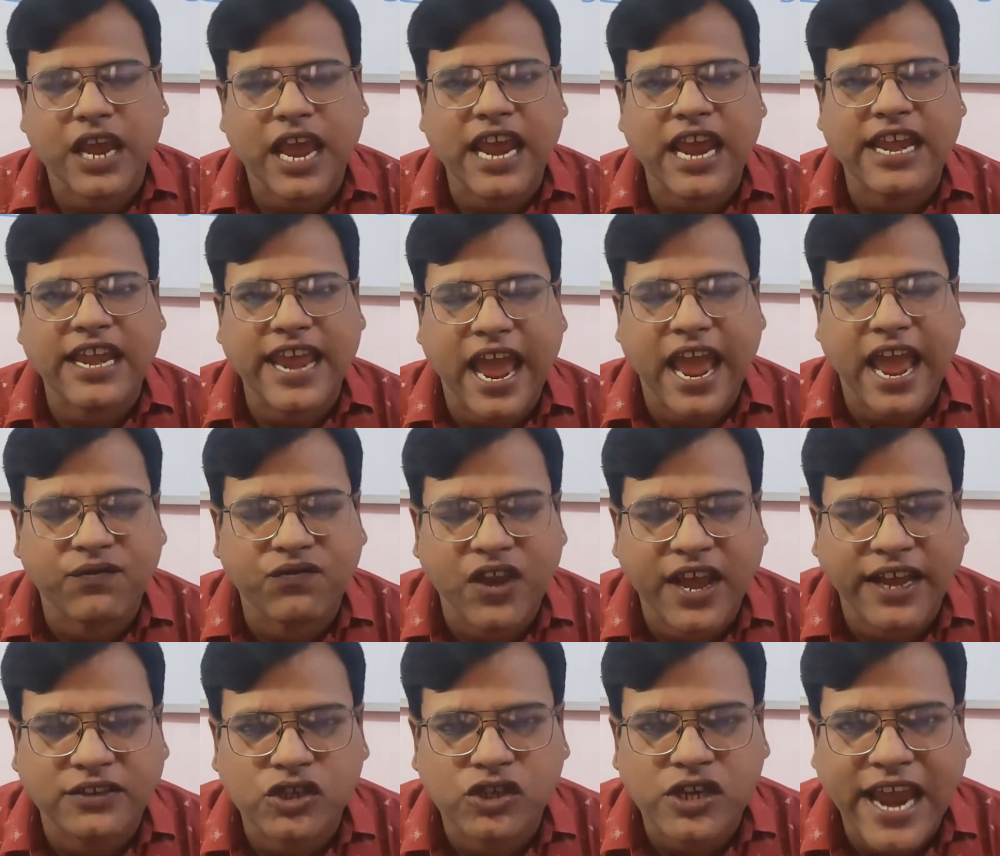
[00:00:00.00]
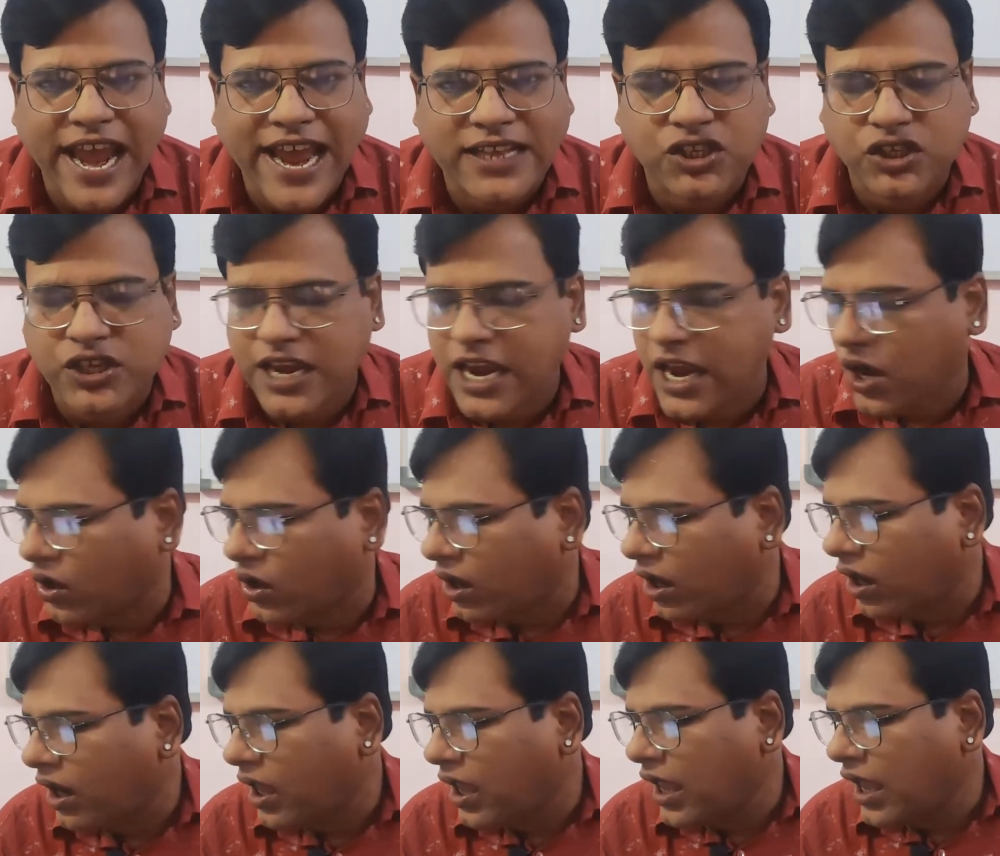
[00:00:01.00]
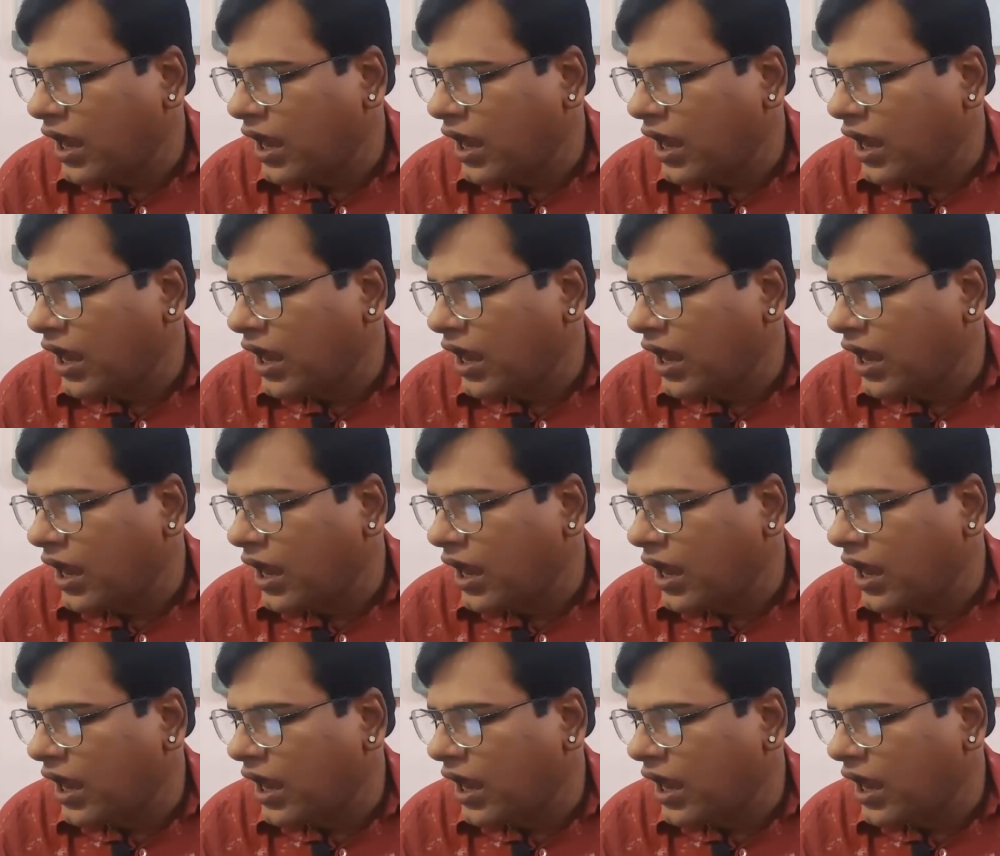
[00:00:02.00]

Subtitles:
indefinite tense here.